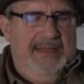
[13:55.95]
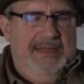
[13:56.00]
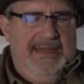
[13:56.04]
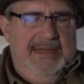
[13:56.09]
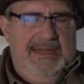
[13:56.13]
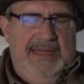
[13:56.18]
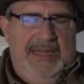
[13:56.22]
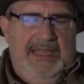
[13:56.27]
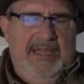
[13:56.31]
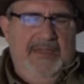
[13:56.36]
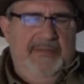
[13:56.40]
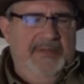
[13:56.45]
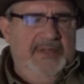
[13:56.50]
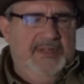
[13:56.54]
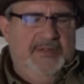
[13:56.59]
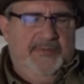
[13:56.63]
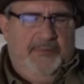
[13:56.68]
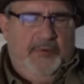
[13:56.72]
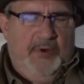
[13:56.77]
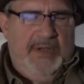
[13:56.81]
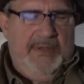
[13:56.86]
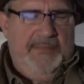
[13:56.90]
Live as
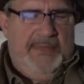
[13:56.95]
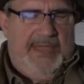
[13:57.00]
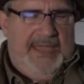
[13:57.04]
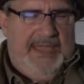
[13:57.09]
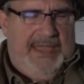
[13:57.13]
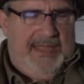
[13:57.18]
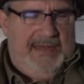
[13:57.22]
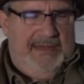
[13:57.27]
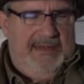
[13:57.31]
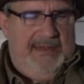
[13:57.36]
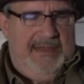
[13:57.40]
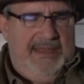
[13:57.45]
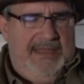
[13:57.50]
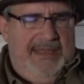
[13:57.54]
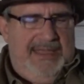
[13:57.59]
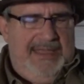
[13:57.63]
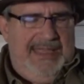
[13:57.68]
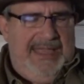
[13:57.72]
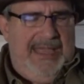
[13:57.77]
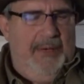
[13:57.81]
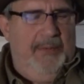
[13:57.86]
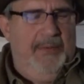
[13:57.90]
free men,
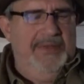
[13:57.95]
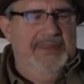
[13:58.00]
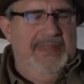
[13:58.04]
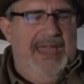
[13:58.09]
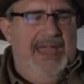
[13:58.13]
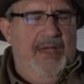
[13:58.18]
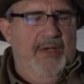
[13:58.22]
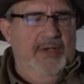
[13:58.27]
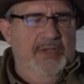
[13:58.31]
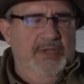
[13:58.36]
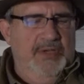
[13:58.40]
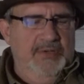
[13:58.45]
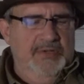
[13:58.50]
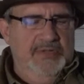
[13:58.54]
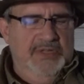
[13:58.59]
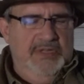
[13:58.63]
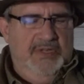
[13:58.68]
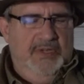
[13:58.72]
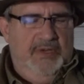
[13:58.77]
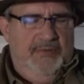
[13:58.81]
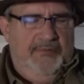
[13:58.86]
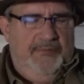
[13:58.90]
yet without
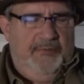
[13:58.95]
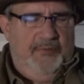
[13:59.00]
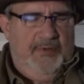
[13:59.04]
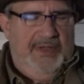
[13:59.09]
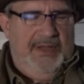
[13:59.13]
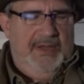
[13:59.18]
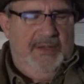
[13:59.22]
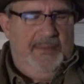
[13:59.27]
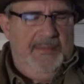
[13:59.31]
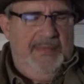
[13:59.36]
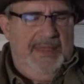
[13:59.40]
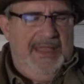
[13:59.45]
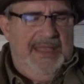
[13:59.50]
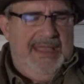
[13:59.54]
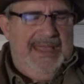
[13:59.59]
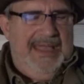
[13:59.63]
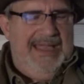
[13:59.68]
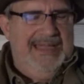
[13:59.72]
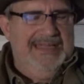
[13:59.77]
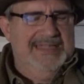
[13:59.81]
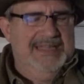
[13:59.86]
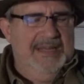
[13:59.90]
using your freedom
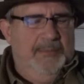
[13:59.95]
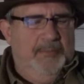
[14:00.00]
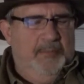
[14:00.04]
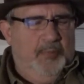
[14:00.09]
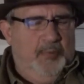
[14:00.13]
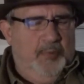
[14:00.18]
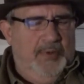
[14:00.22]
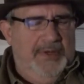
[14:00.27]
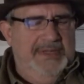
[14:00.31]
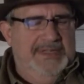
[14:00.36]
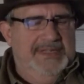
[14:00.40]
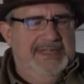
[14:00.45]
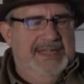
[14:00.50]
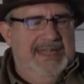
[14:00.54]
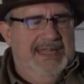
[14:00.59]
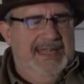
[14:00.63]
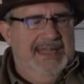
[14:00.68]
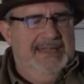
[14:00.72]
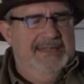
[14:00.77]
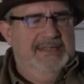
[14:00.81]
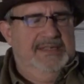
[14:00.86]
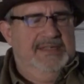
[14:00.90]
as a
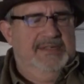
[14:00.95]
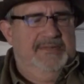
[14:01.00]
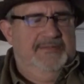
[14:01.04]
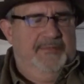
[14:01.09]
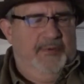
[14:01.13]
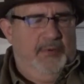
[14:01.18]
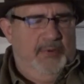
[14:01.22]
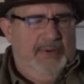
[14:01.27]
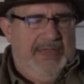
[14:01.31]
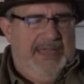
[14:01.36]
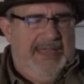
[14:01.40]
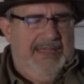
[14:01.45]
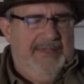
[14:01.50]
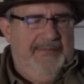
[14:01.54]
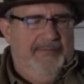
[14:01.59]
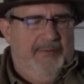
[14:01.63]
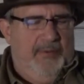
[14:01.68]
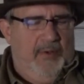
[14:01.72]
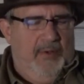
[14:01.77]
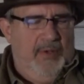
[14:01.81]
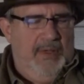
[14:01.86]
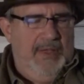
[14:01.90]
pretense for
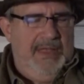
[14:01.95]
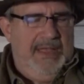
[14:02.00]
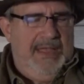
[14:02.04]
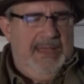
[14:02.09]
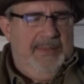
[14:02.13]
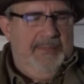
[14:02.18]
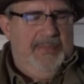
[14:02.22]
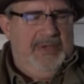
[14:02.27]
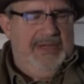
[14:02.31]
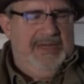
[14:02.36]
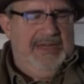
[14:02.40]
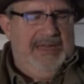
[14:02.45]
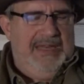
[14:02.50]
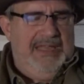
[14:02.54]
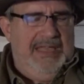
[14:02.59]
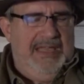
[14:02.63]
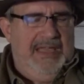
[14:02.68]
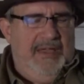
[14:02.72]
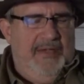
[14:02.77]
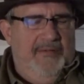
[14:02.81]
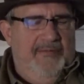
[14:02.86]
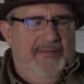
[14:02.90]
evil, but
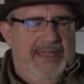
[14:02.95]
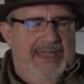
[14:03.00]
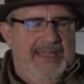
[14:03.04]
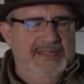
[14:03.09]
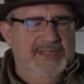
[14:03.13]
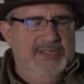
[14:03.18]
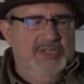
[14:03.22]
live as